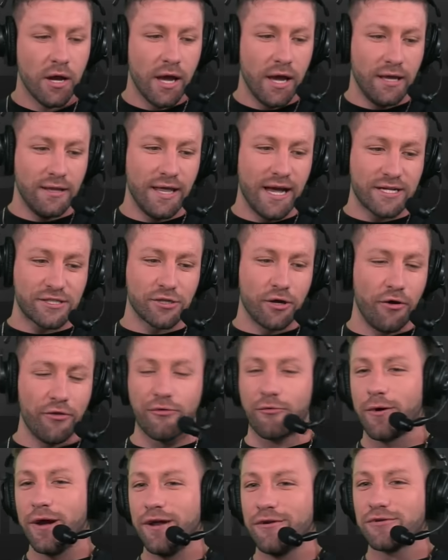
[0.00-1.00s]
And that's all
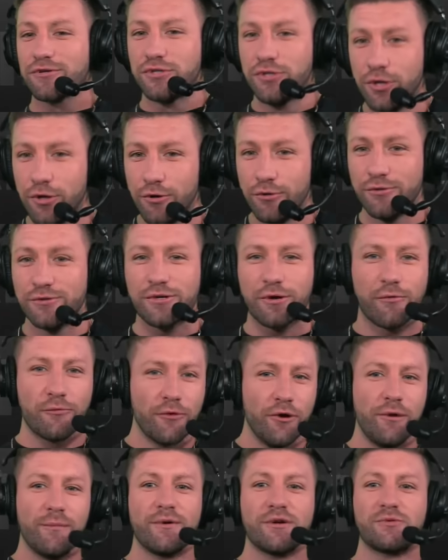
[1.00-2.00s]
the Raiders news,
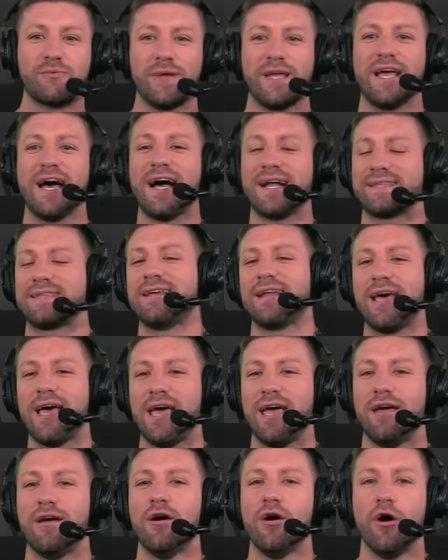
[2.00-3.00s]
rumors we got
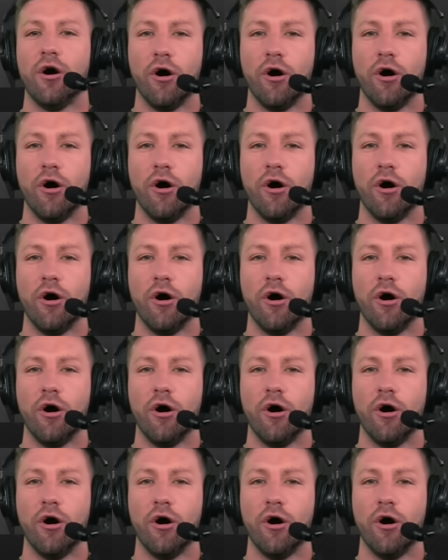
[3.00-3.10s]
today.